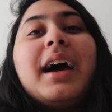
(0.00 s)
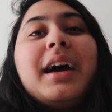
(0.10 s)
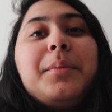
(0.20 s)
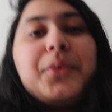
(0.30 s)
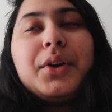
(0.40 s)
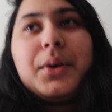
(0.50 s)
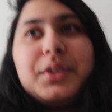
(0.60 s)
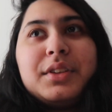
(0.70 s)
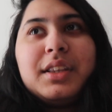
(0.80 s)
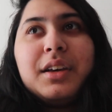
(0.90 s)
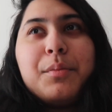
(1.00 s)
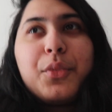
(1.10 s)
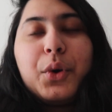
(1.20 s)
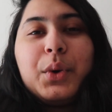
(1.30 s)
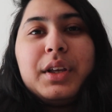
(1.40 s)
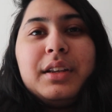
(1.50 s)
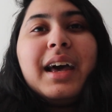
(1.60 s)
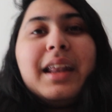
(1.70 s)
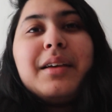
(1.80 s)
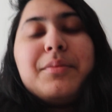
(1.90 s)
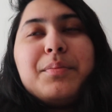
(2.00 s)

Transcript: had pre-ordered The Unbroken and I